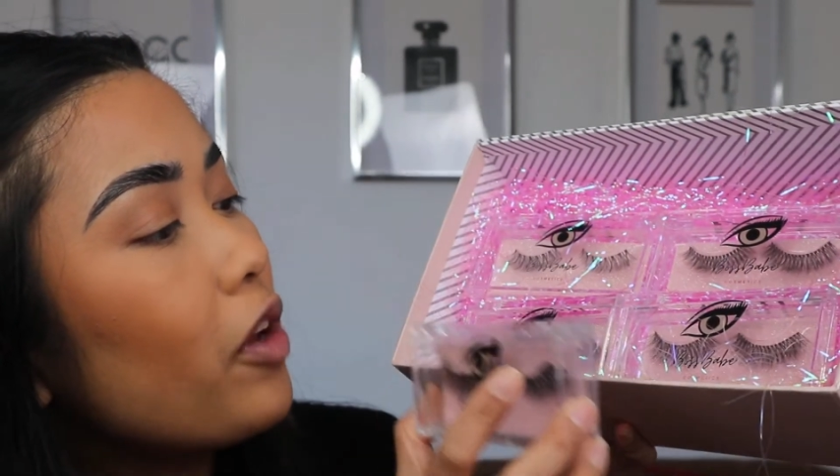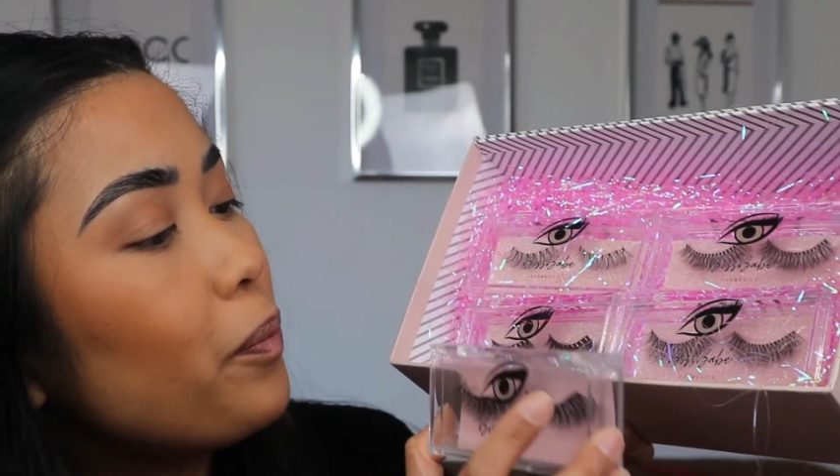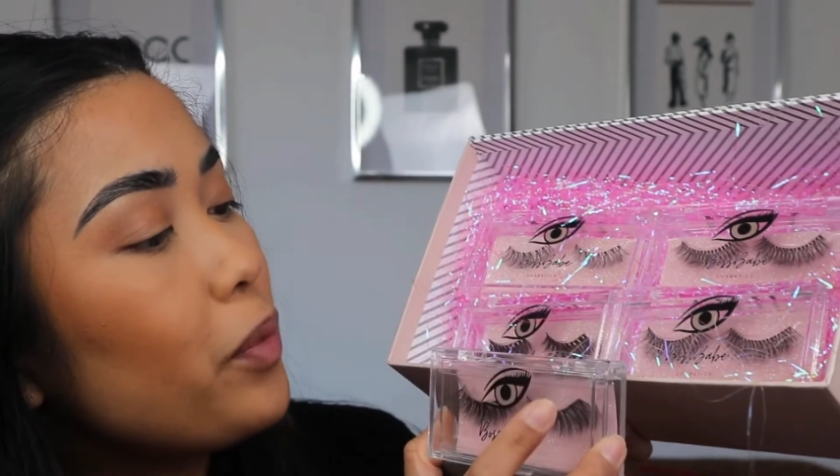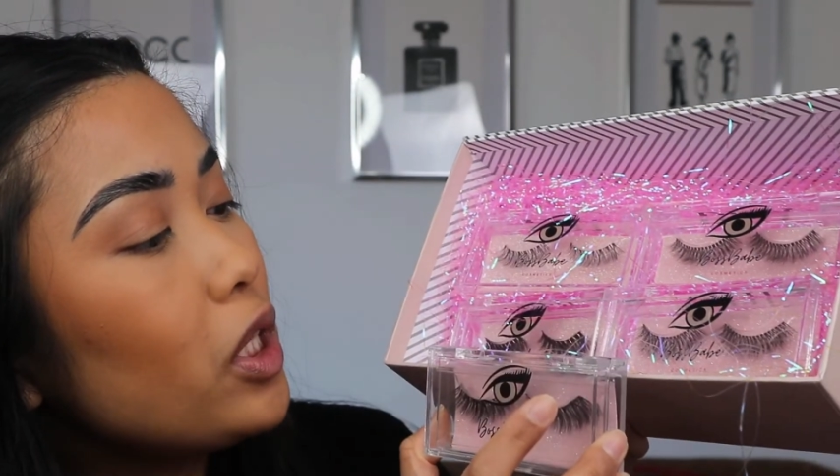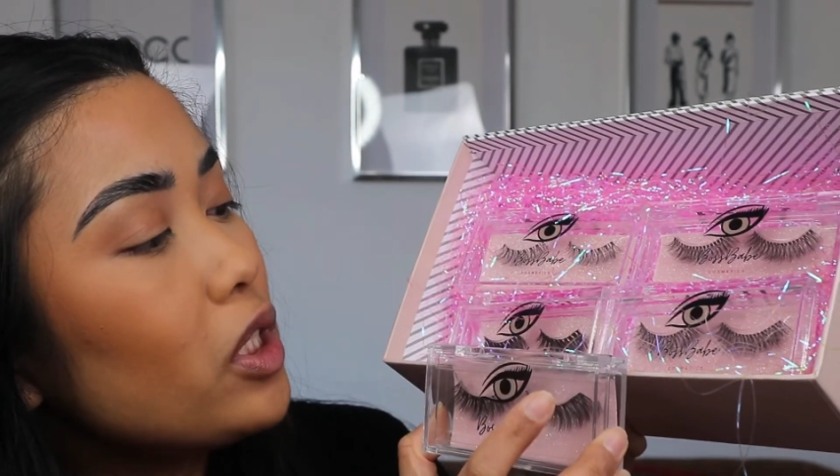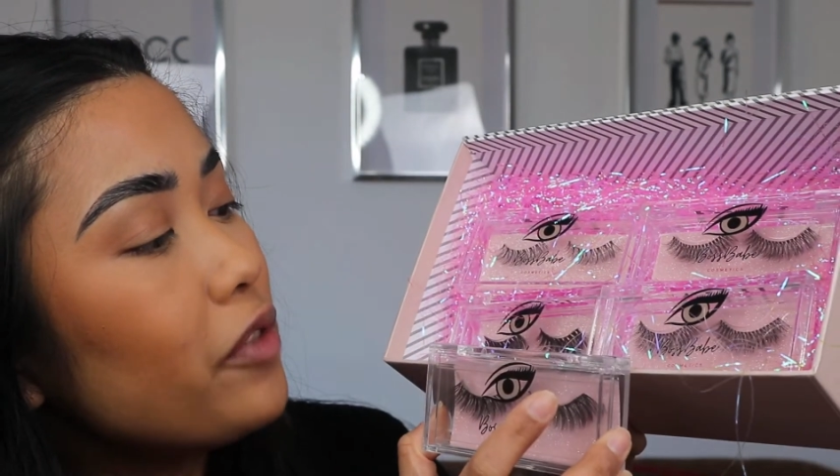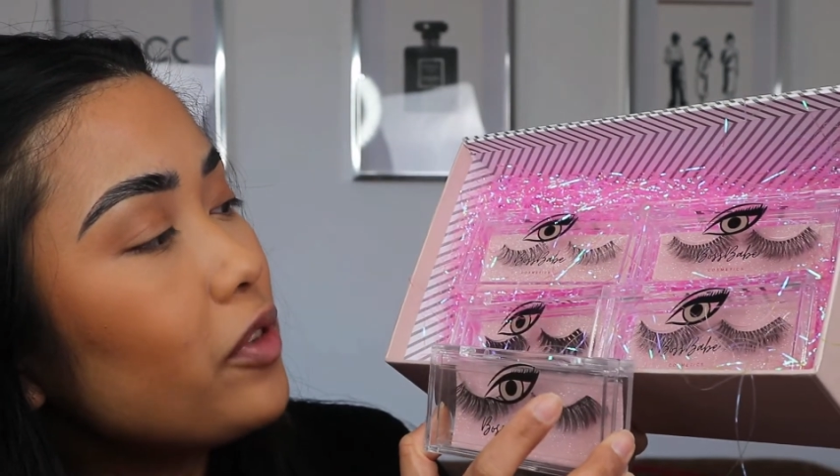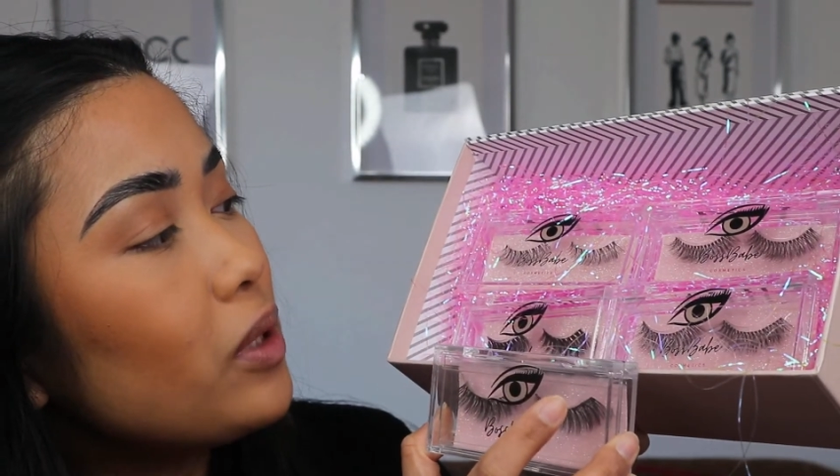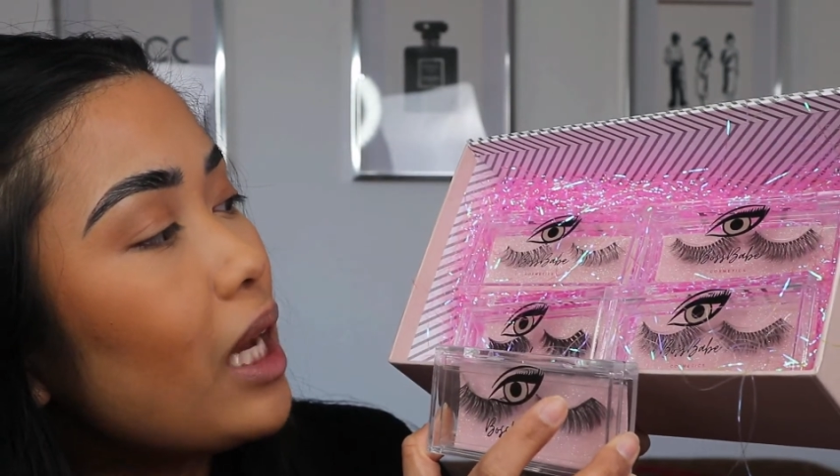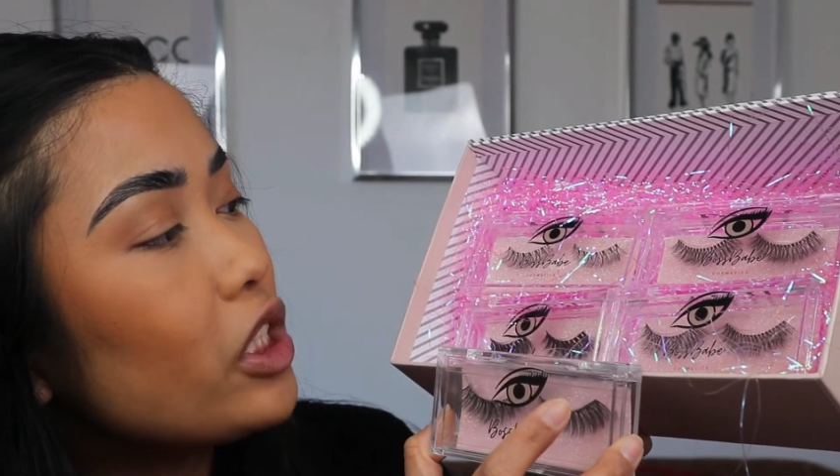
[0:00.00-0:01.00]

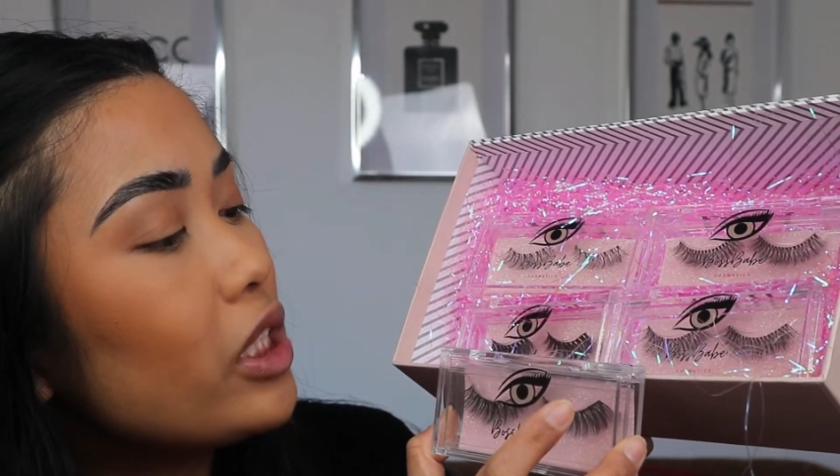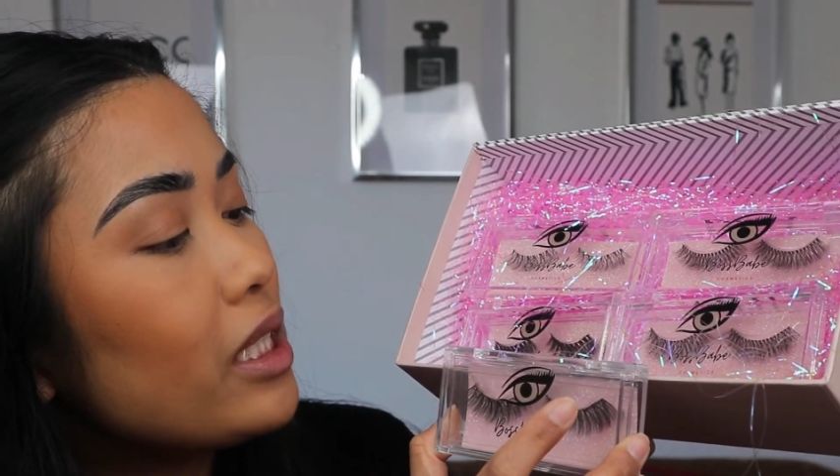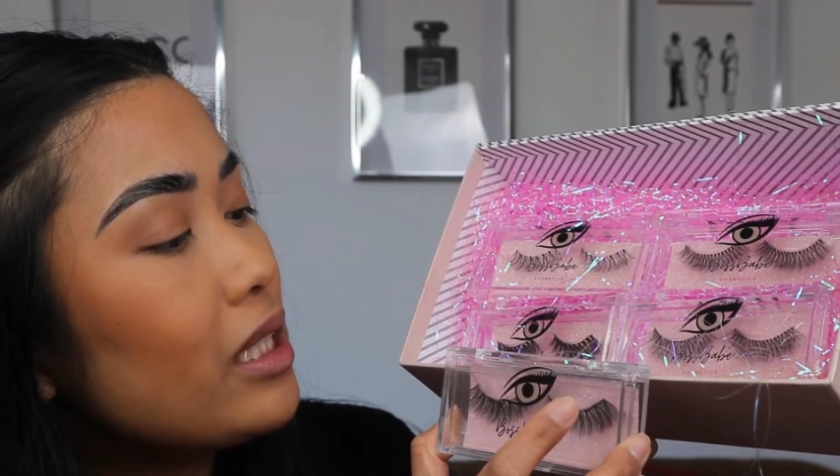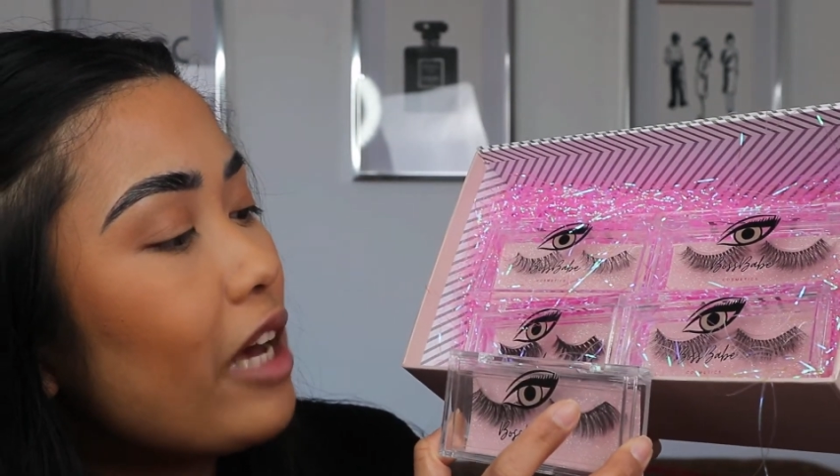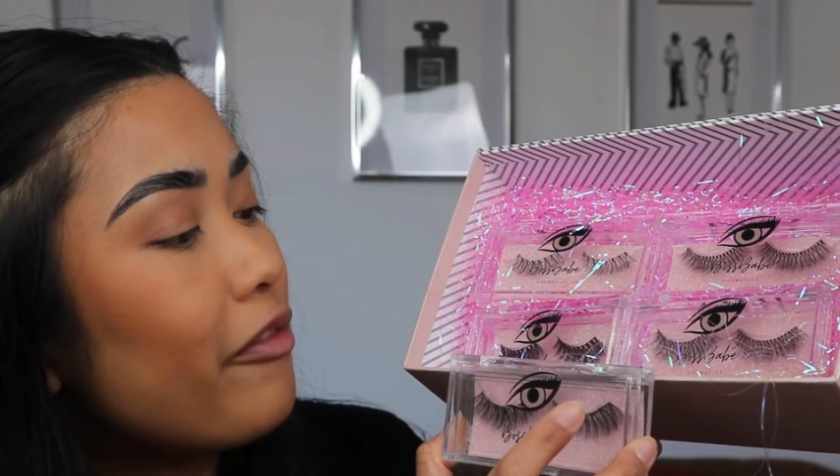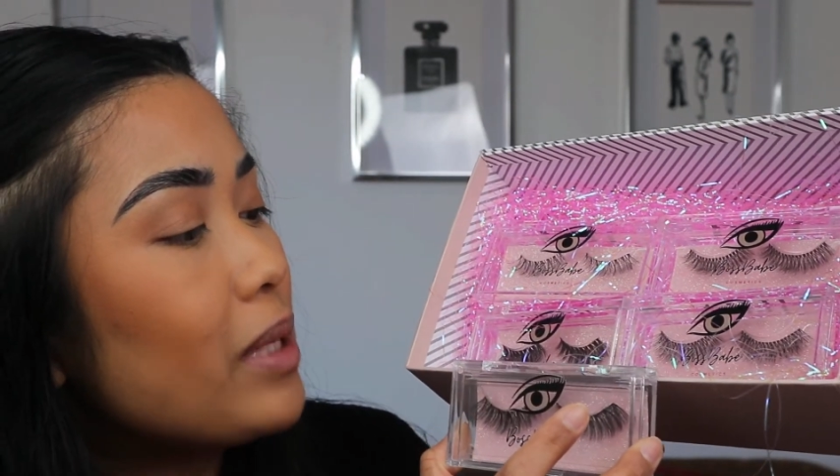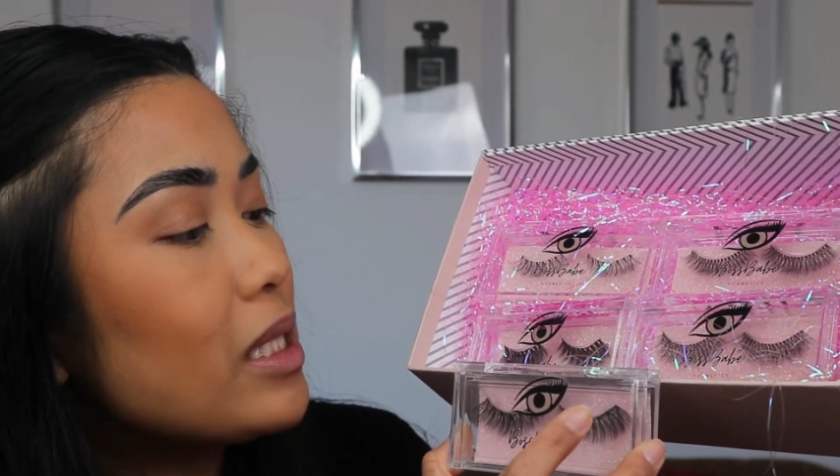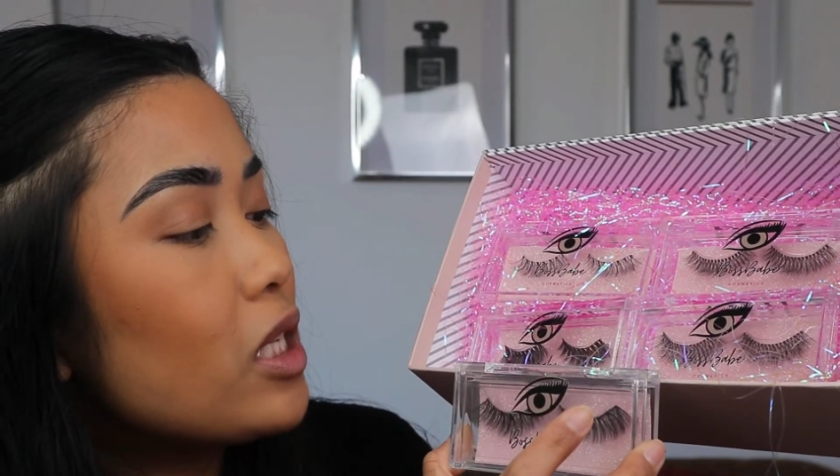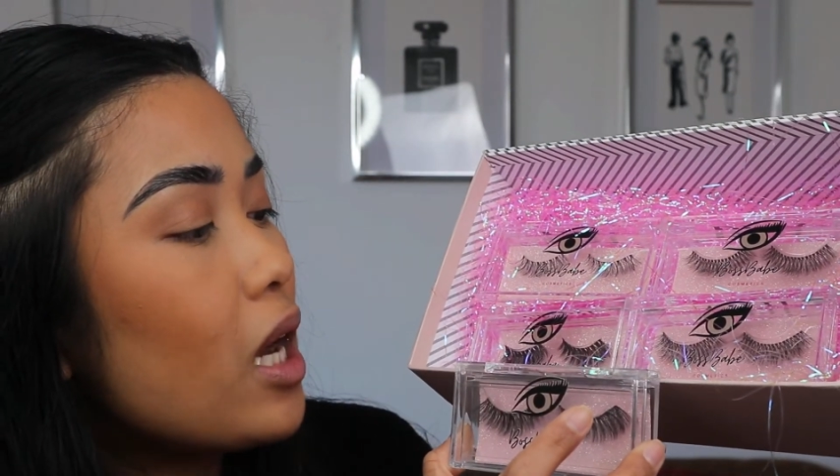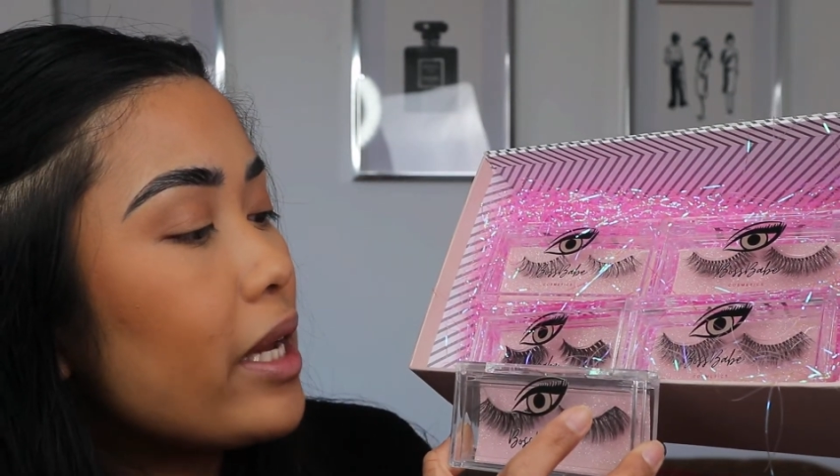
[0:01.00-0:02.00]
beautiful lashes that I've been
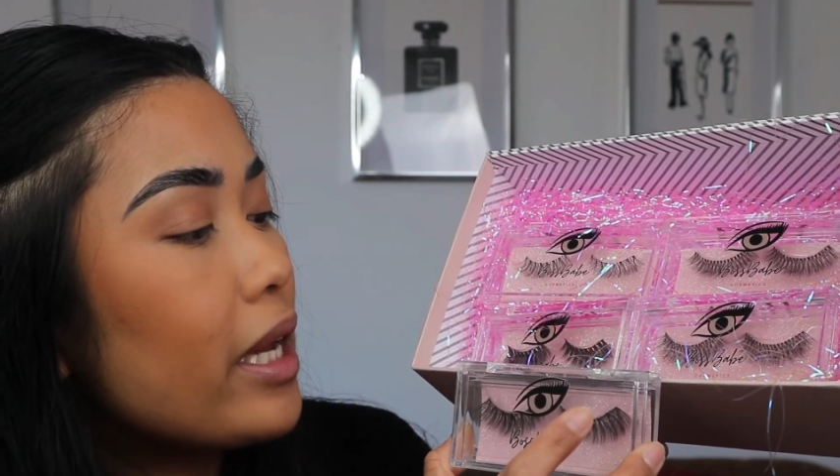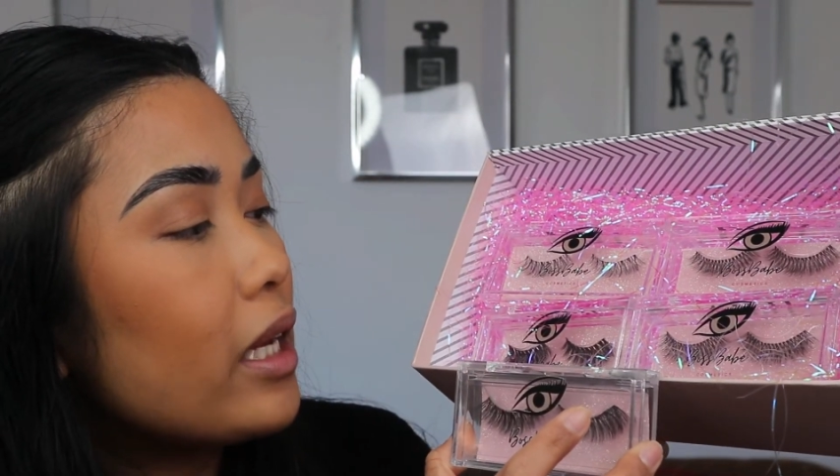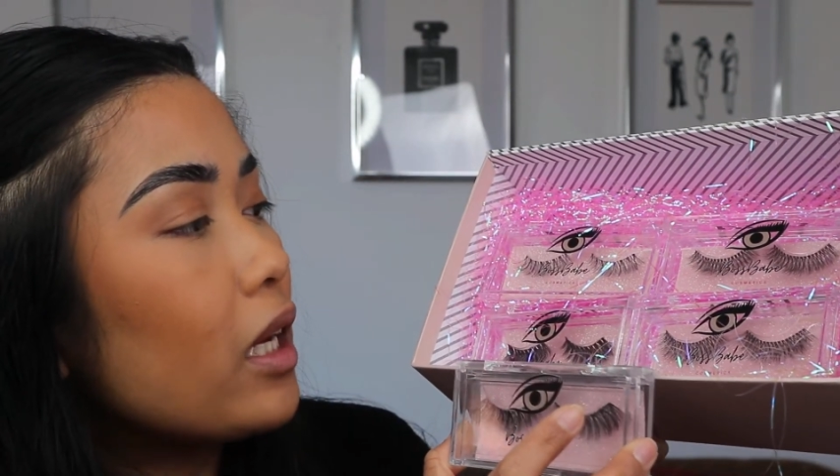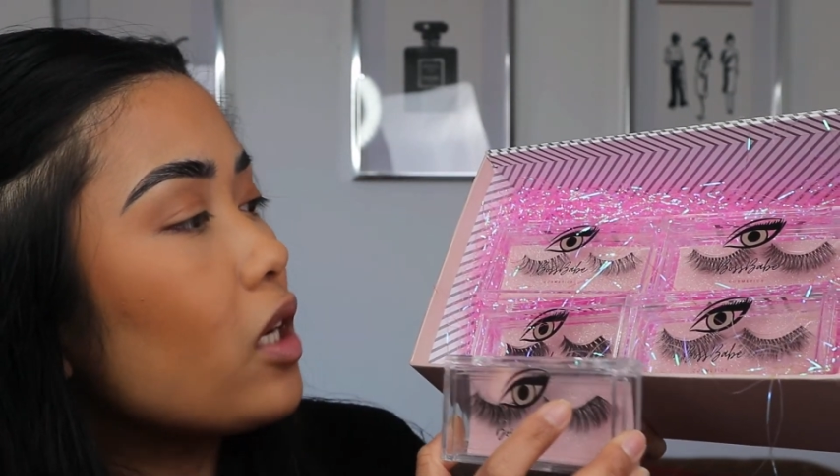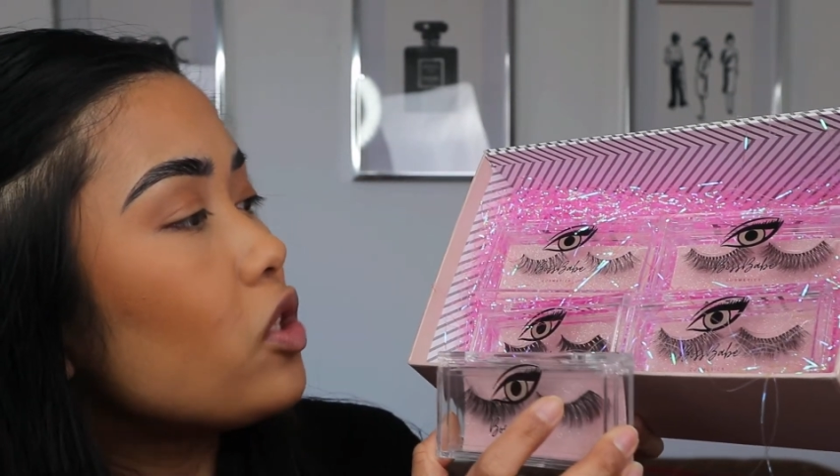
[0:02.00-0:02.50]
dying